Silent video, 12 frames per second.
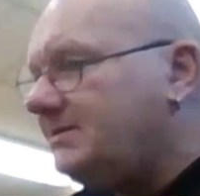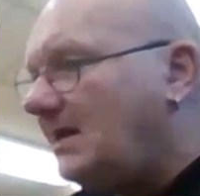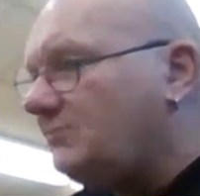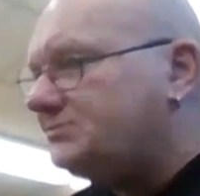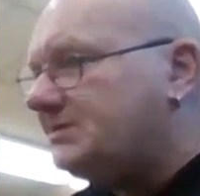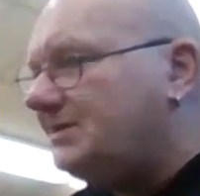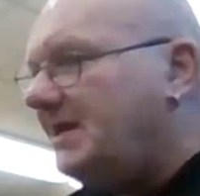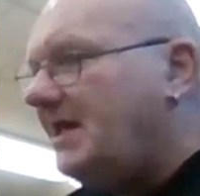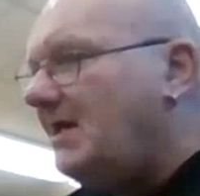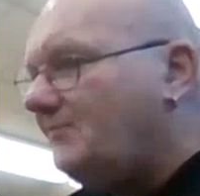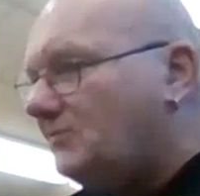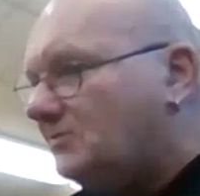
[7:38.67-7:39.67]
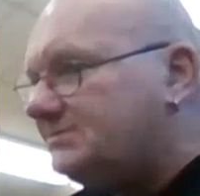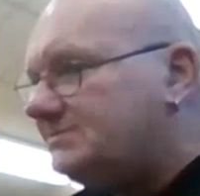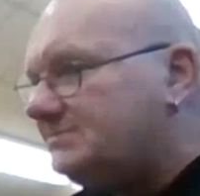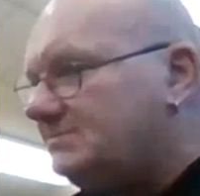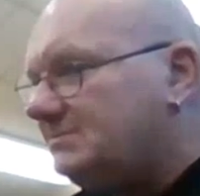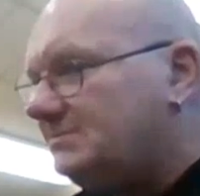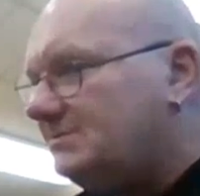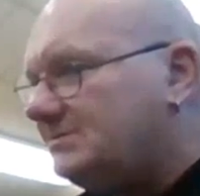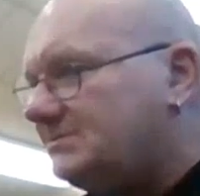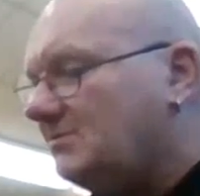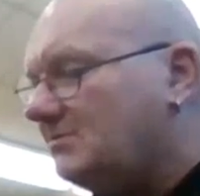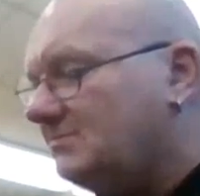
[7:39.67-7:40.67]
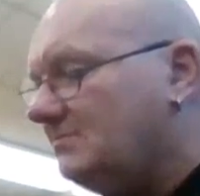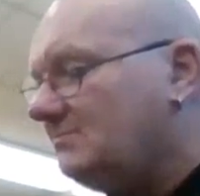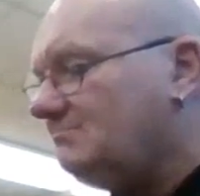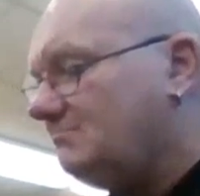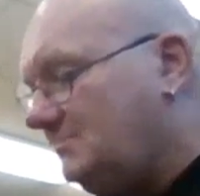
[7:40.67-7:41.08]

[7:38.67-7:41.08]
Dad was in the Air Force. So